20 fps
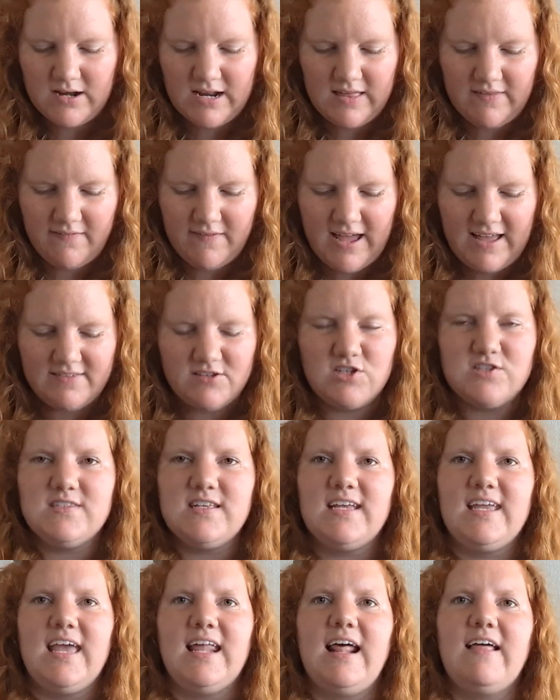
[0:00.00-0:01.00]
And I just,
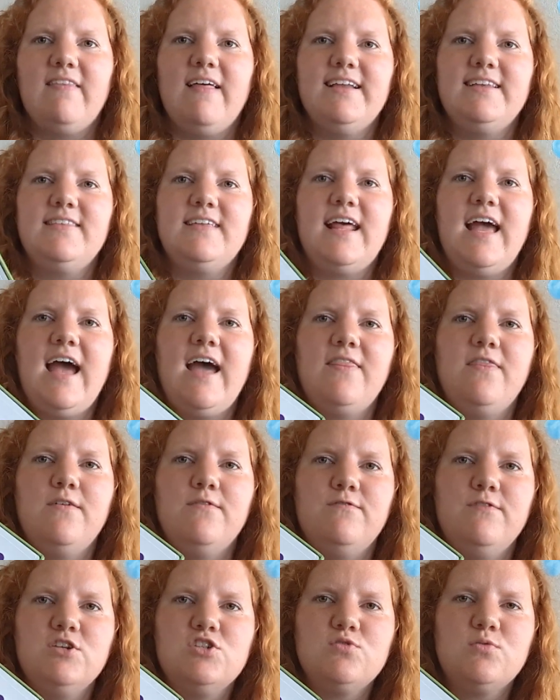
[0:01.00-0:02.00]
again, I like that it had the
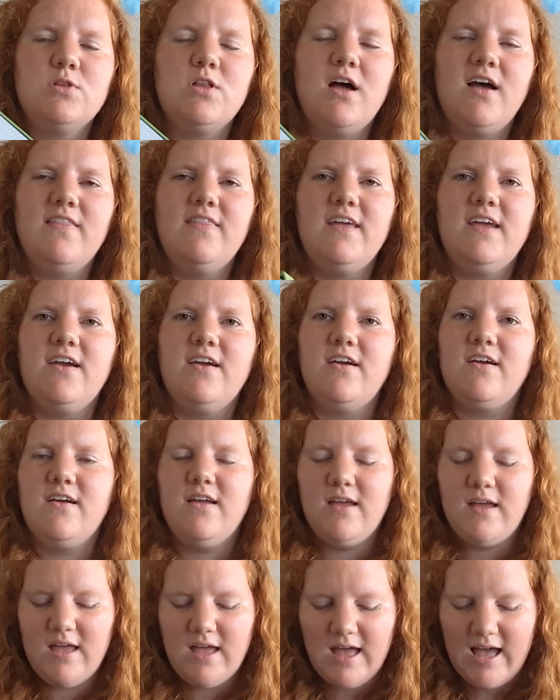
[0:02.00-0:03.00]
visual on there.